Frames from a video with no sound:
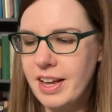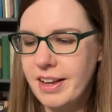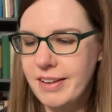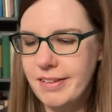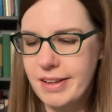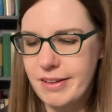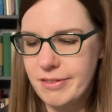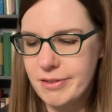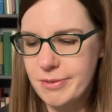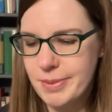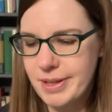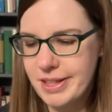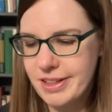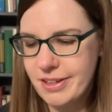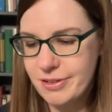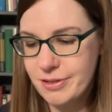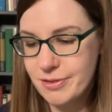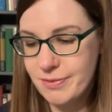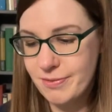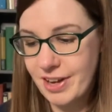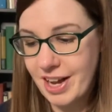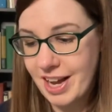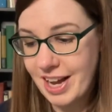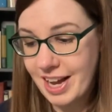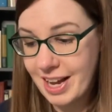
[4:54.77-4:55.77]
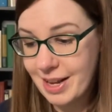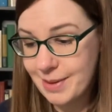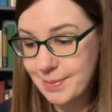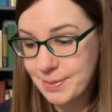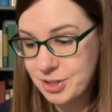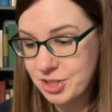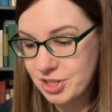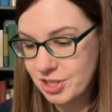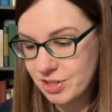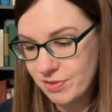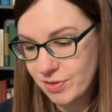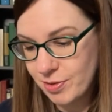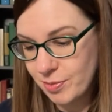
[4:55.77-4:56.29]
gives me those vibes
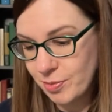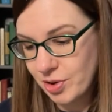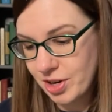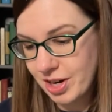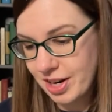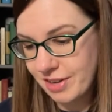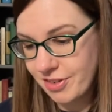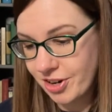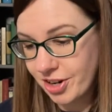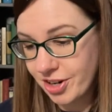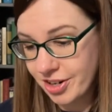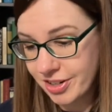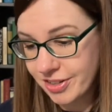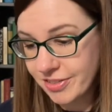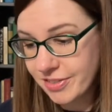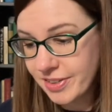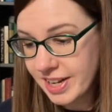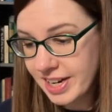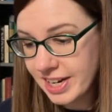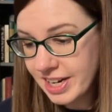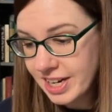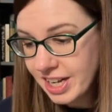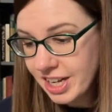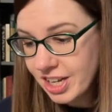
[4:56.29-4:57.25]
just from what I've heard of it.